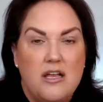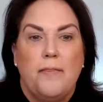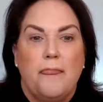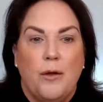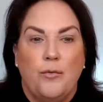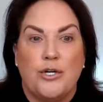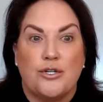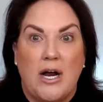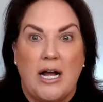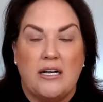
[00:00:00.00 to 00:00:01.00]
When you're
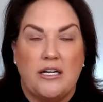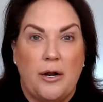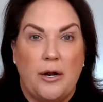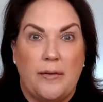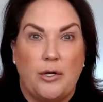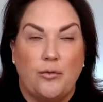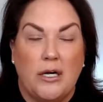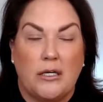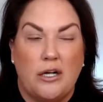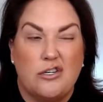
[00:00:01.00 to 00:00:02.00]
trying, you know, maybe you want to
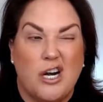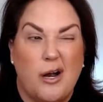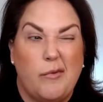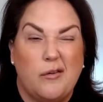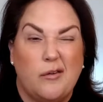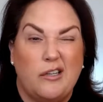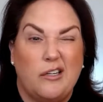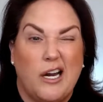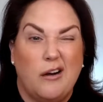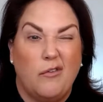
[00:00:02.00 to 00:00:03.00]
close your eye, but you want to look
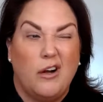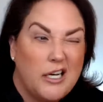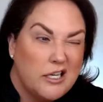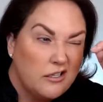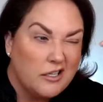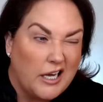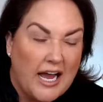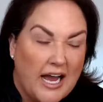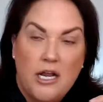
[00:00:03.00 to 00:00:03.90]
at one and you're like that.